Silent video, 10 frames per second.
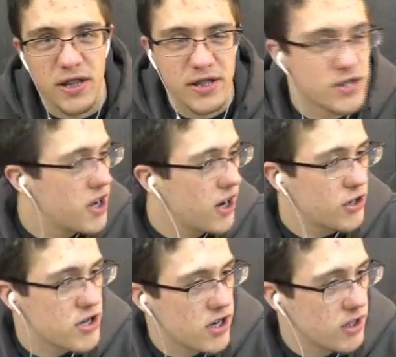the entire
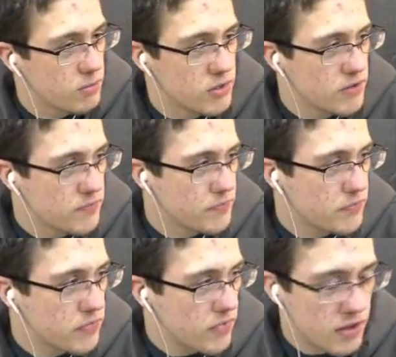time.
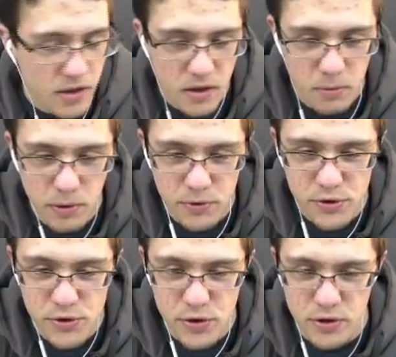As you
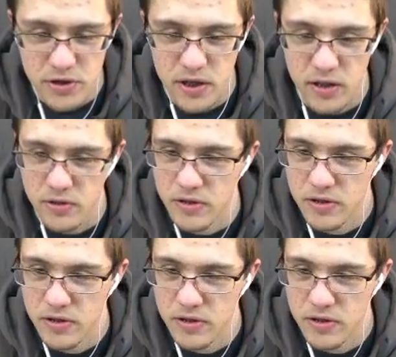saw the title.